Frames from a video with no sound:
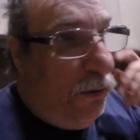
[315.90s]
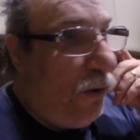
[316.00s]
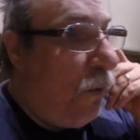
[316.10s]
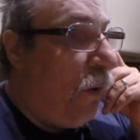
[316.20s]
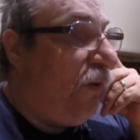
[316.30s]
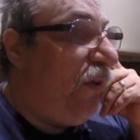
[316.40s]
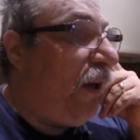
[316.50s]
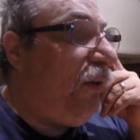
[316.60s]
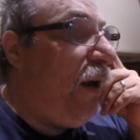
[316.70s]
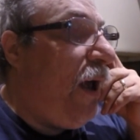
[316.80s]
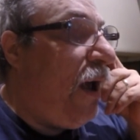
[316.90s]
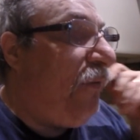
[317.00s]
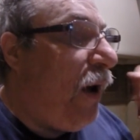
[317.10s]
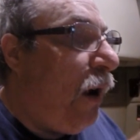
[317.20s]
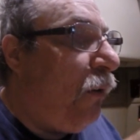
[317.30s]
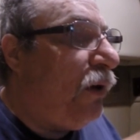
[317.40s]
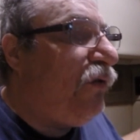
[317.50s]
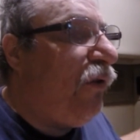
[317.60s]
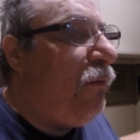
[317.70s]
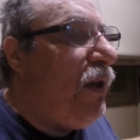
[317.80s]
So we're six and a half hours
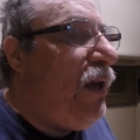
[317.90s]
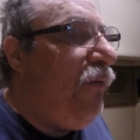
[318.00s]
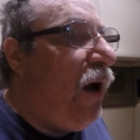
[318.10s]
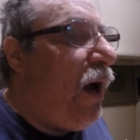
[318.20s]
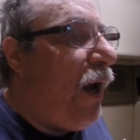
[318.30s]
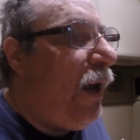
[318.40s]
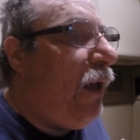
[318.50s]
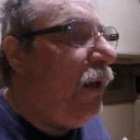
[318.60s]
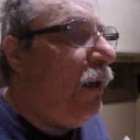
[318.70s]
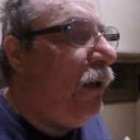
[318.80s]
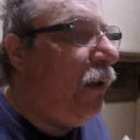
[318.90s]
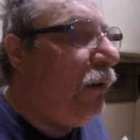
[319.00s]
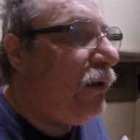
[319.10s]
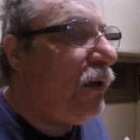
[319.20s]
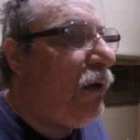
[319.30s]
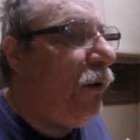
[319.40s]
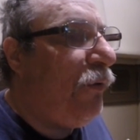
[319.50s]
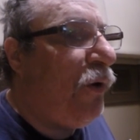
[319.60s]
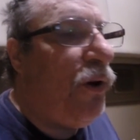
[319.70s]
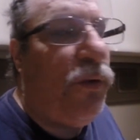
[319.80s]
from Lévis,
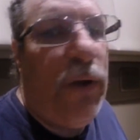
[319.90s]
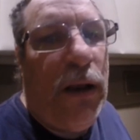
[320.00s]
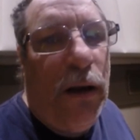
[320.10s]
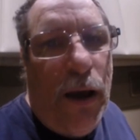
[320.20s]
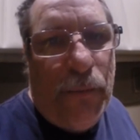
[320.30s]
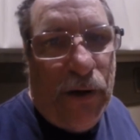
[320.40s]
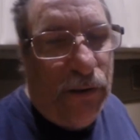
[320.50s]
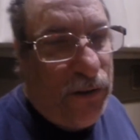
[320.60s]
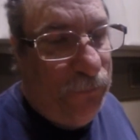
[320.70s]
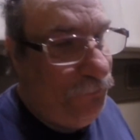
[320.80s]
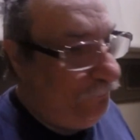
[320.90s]
633 kilometers.